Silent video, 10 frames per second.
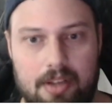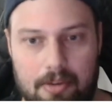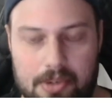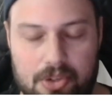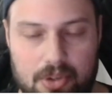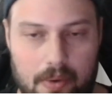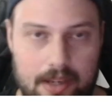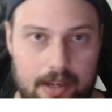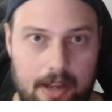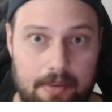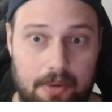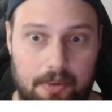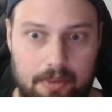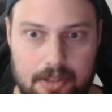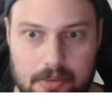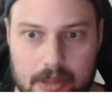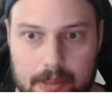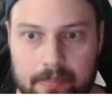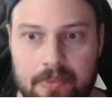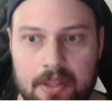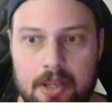I'll be showing them on the screen.